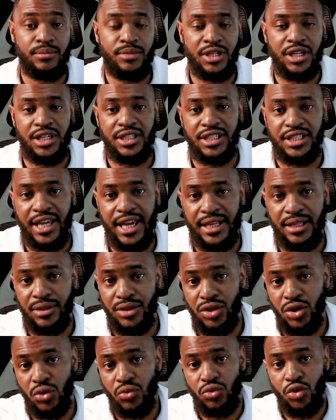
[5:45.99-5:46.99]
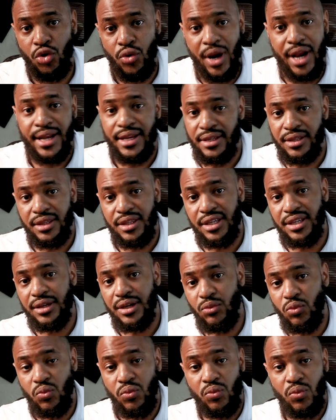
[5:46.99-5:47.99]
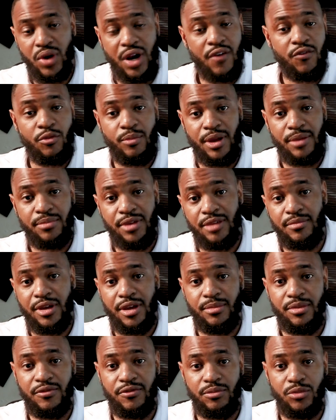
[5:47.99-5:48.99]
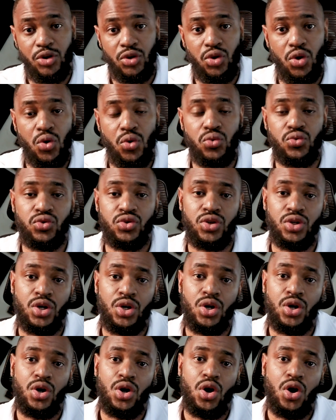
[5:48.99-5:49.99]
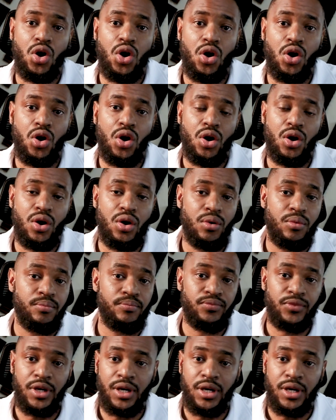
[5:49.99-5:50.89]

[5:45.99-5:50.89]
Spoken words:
Because again, creating the whatever it may be from clothes or